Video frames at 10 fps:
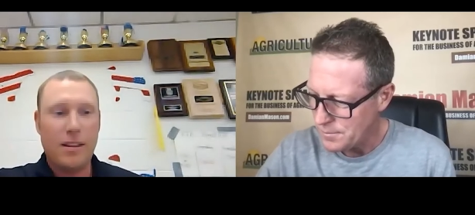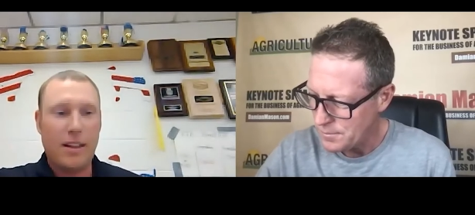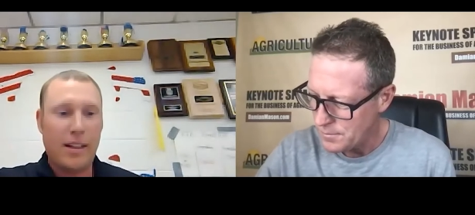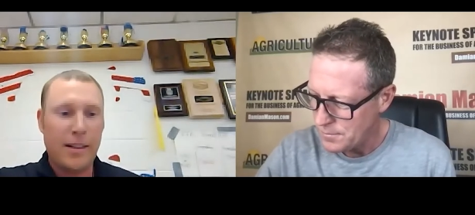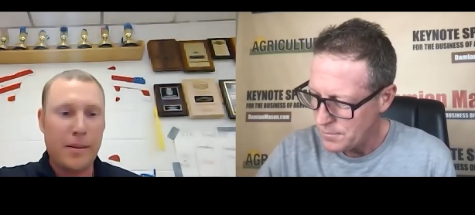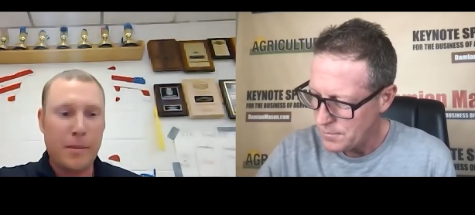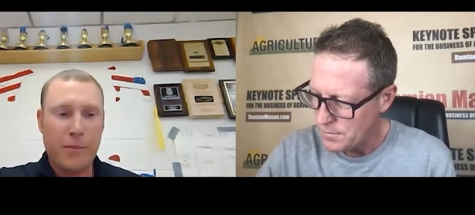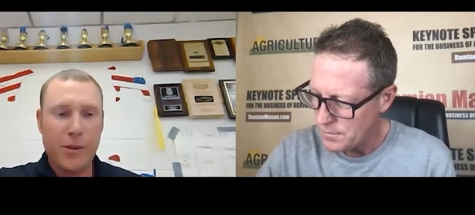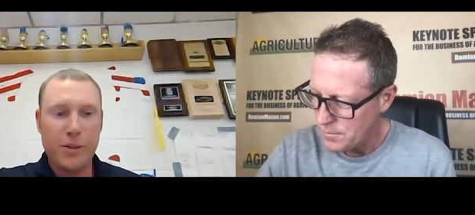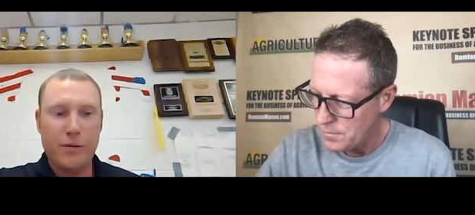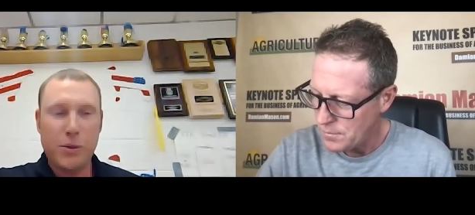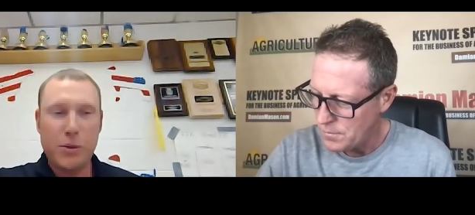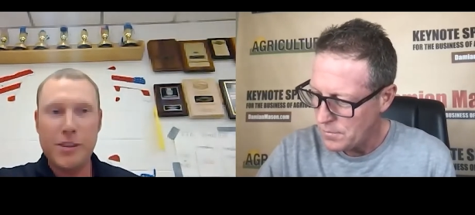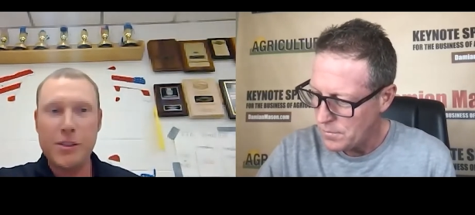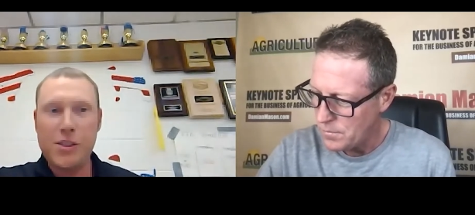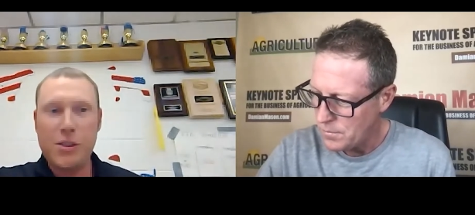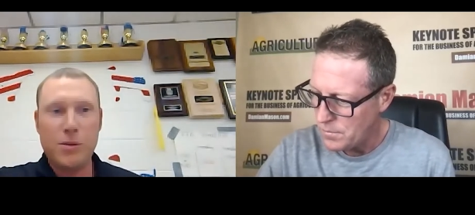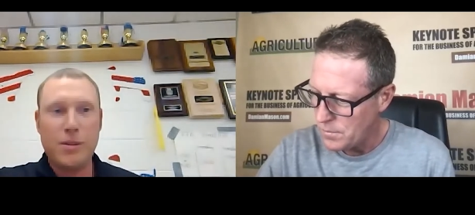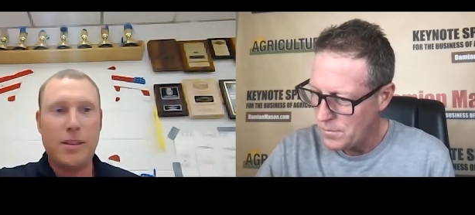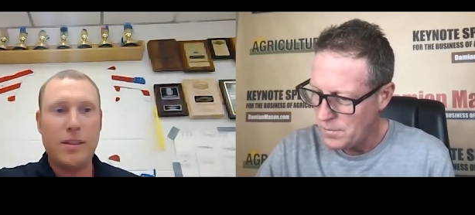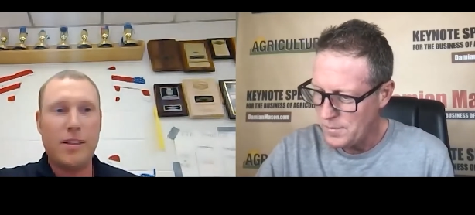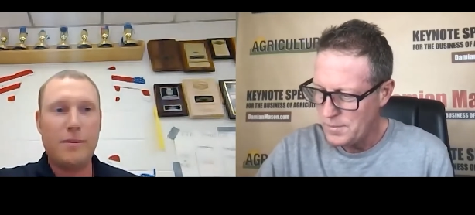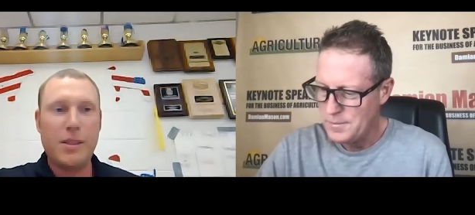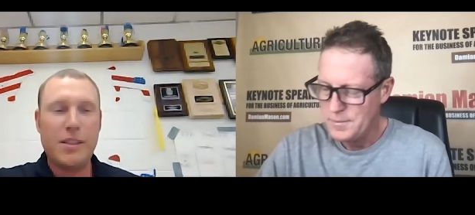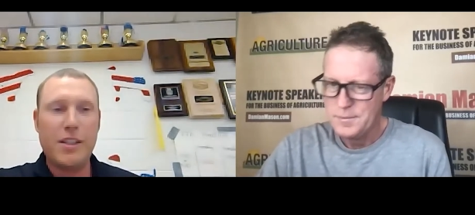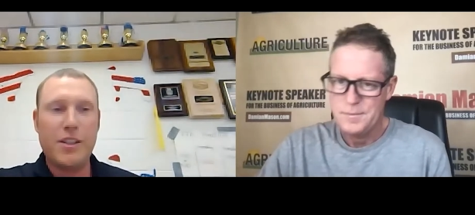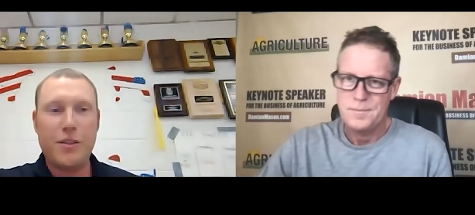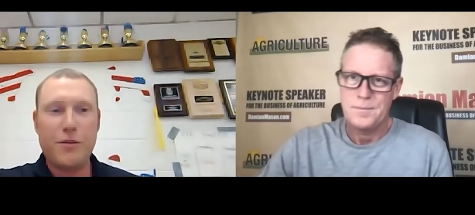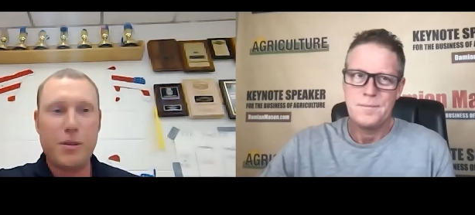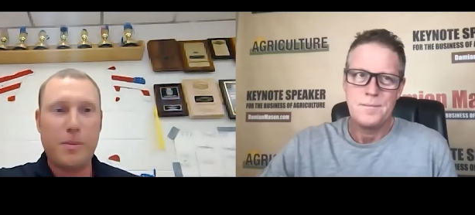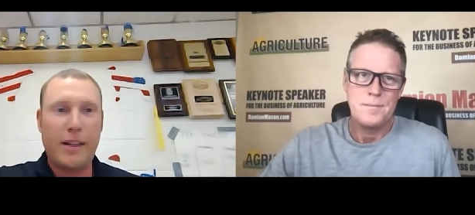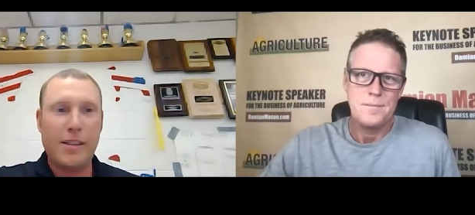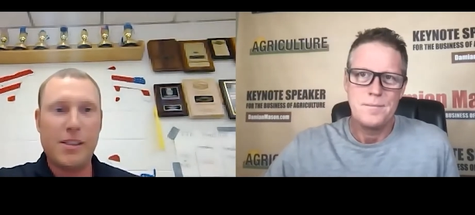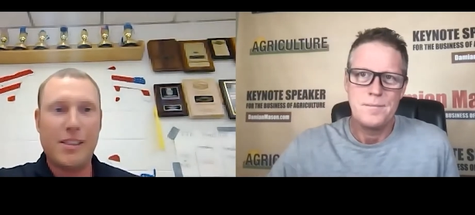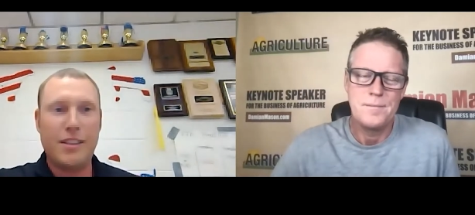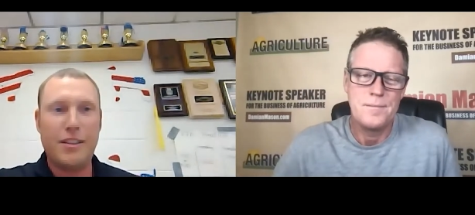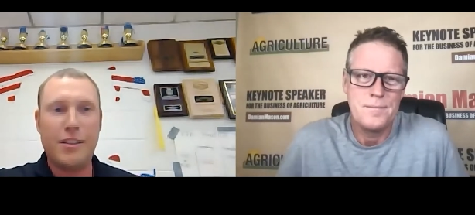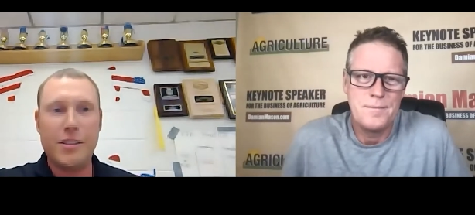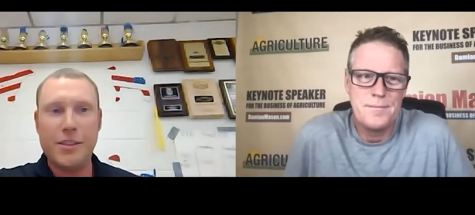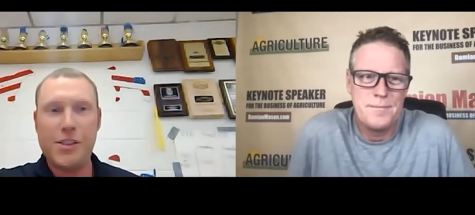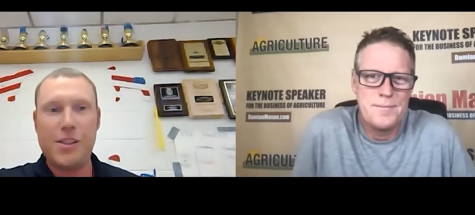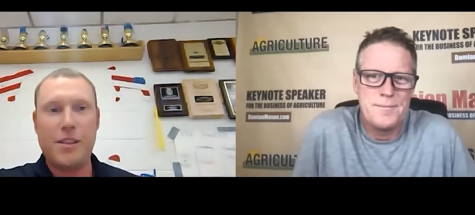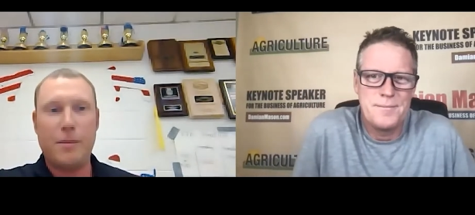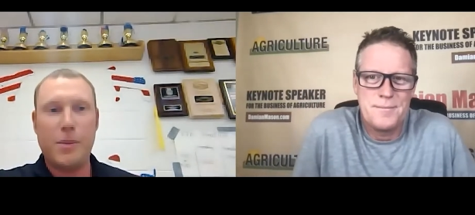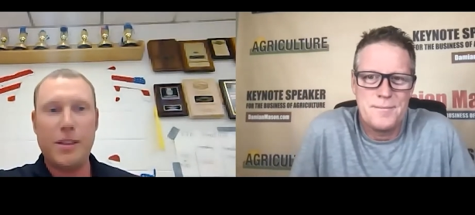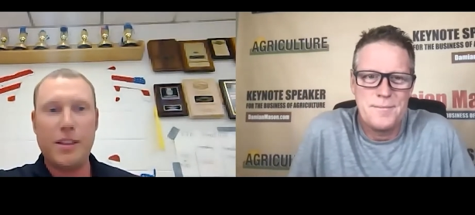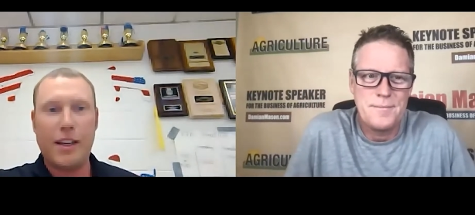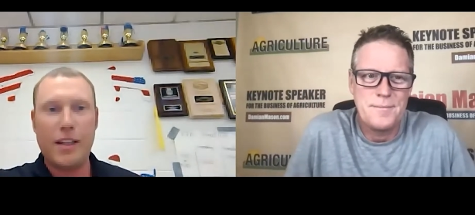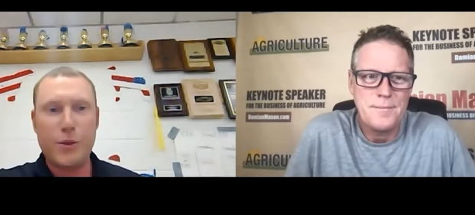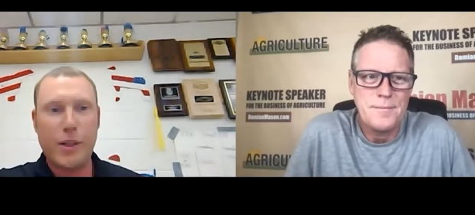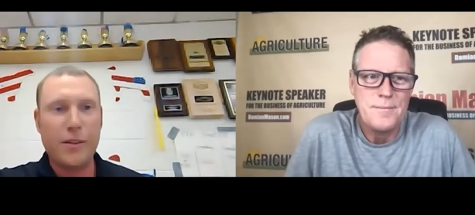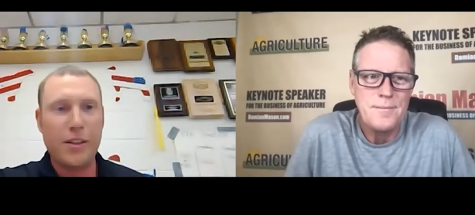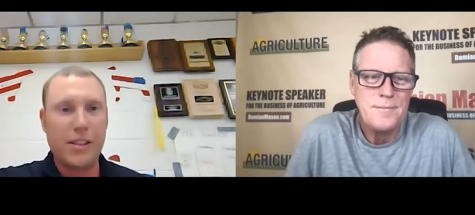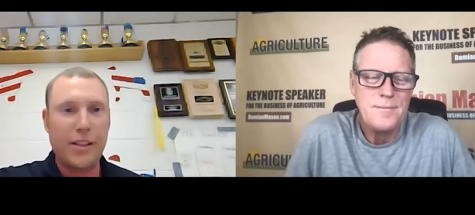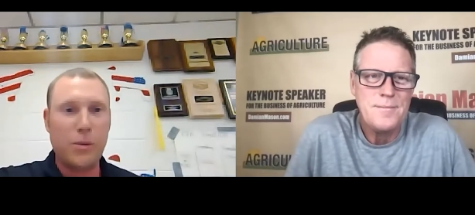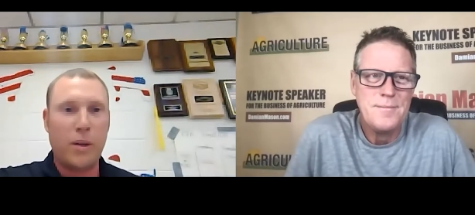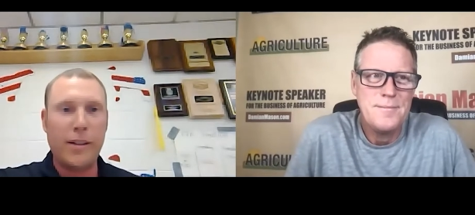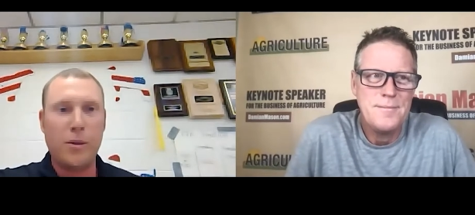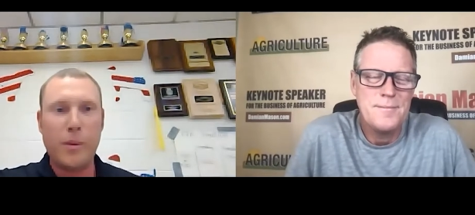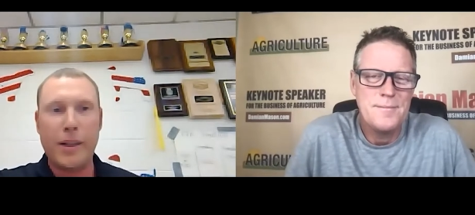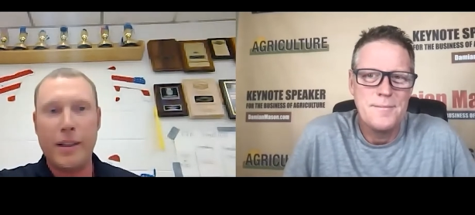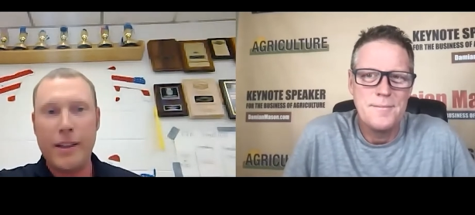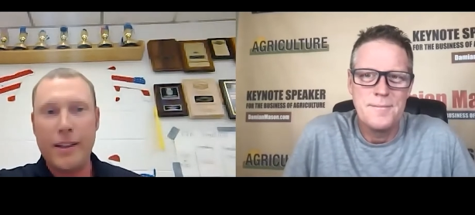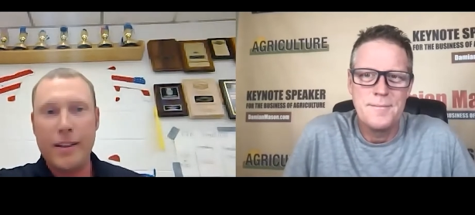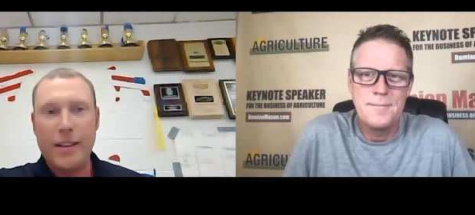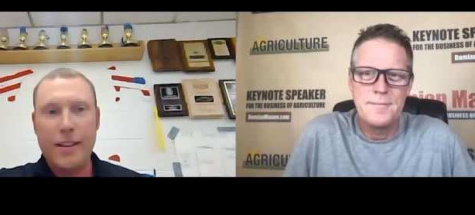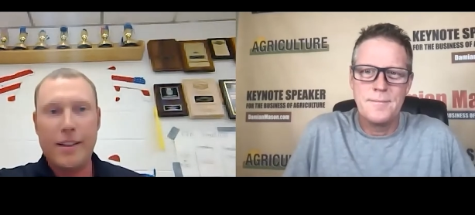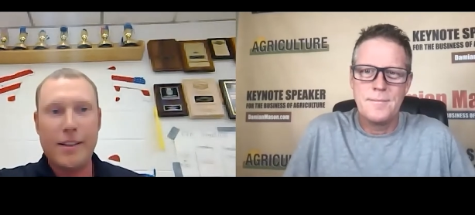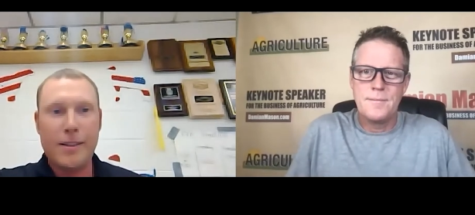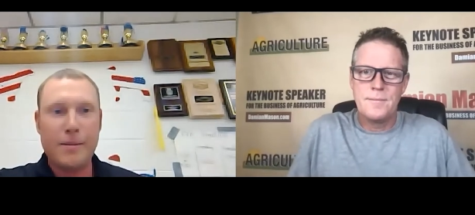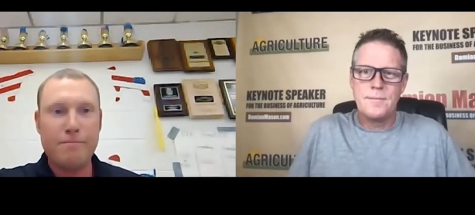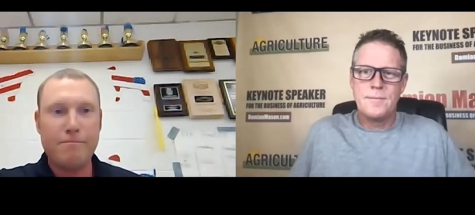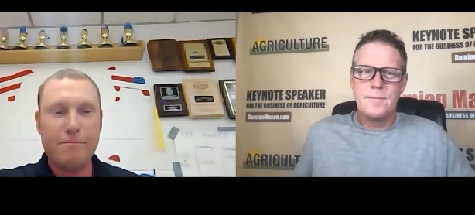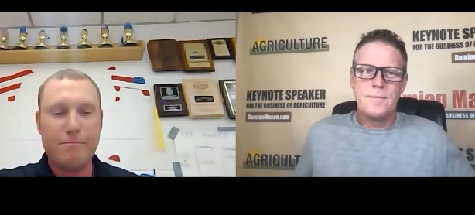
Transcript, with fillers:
Speaker 1: I am 34 years old. I've been teaching for the past 10 years. I've been kind of around the state of Wyoming. Um,